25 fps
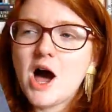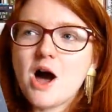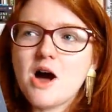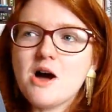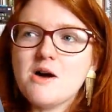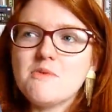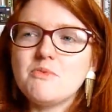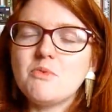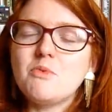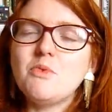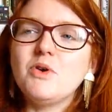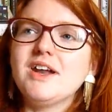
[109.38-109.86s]

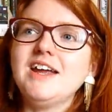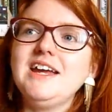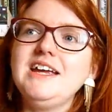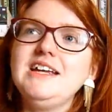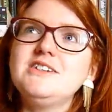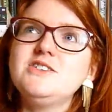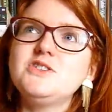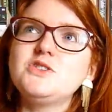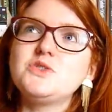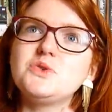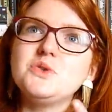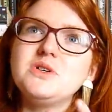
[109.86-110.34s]
What I
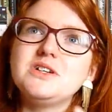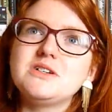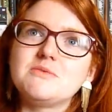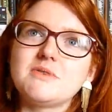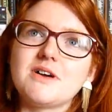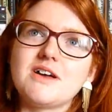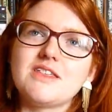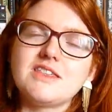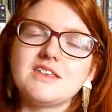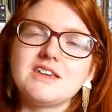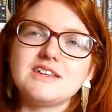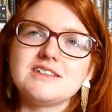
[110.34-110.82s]
enjoyed
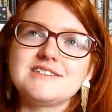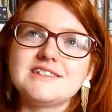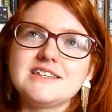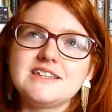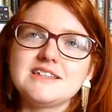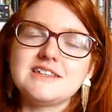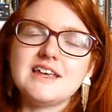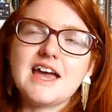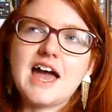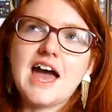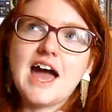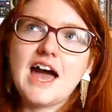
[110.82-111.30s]
about this
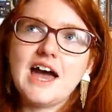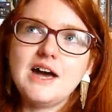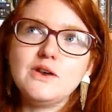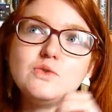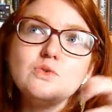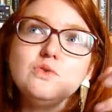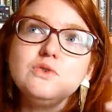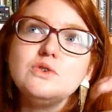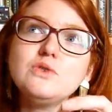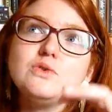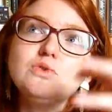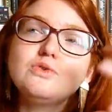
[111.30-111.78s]
is it had
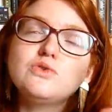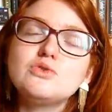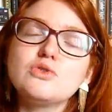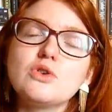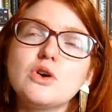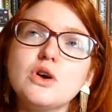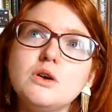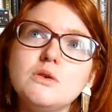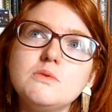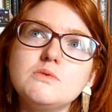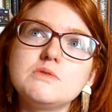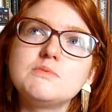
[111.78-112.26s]
all those
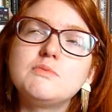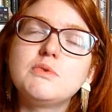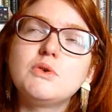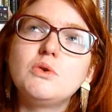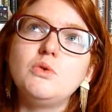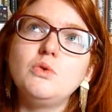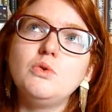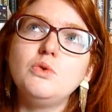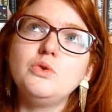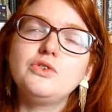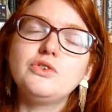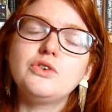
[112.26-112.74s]
tropes, but
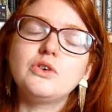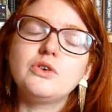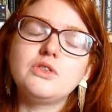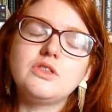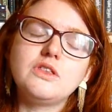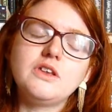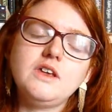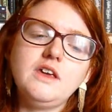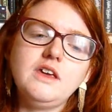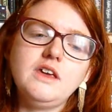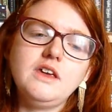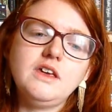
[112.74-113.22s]
also
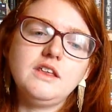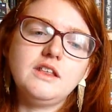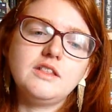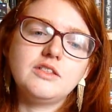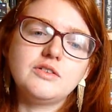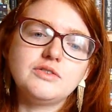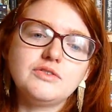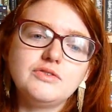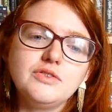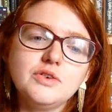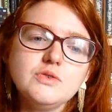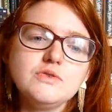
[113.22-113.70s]
the
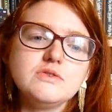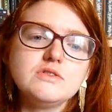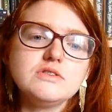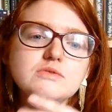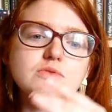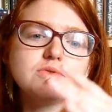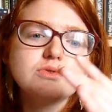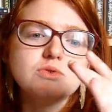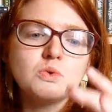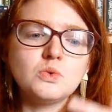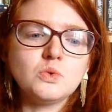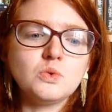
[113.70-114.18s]

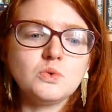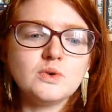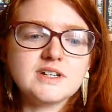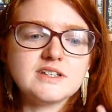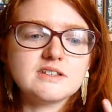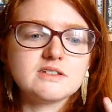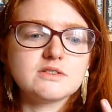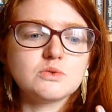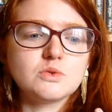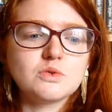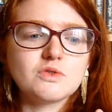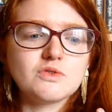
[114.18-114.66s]
focus was
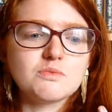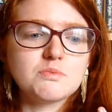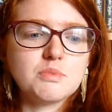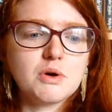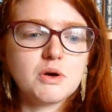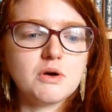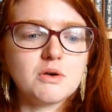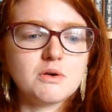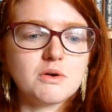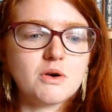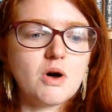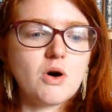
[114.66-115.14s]
always sort of
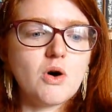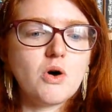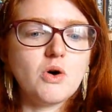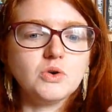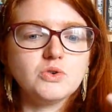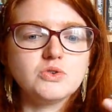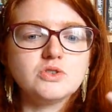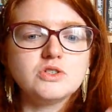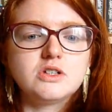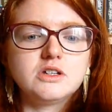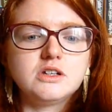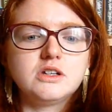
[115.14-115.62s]
put
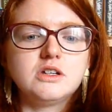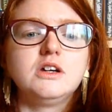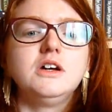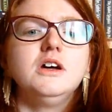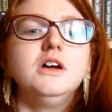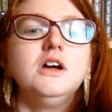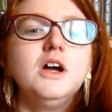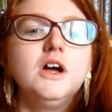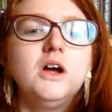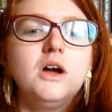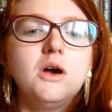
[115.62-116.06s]
onto